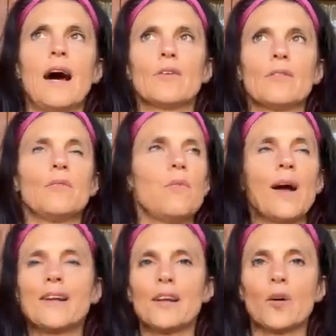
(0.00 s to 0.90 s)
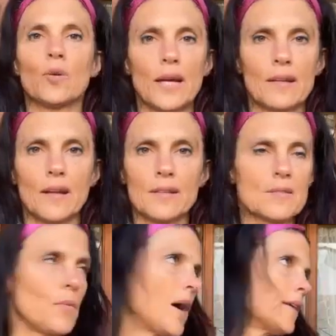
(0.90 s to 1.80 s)
how, why did it go like
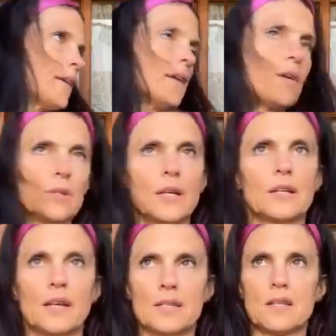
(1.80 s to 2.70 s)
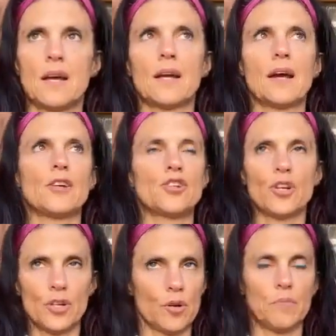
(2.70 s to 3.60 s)
this? Why did it go like this? Like, I
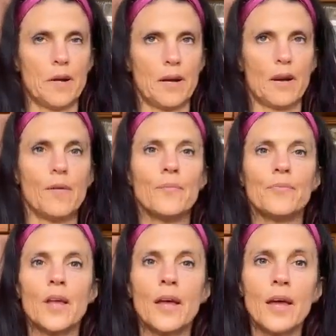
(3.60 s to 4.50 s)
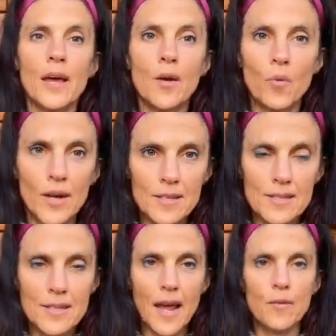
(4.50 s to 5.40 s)
should have known better. When
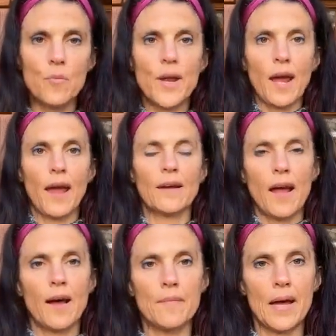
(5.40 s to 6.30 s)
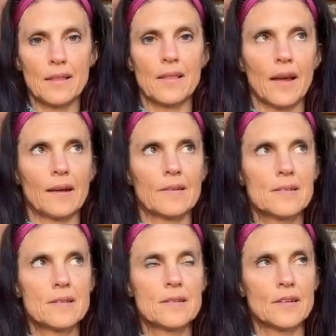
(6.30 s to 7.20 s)
instead we can come at
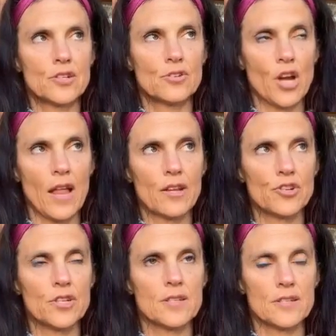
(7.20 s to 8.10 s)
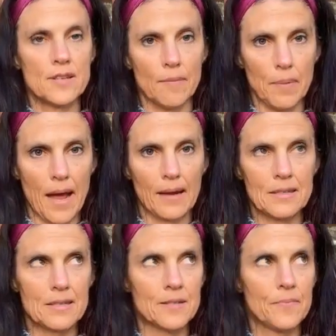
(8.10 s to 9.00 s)
things and challenges and
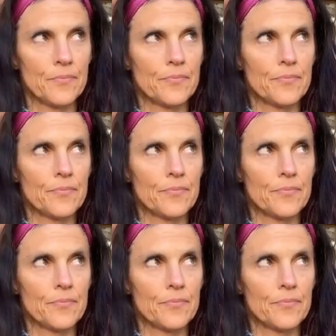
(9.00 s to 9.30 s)
setbacks,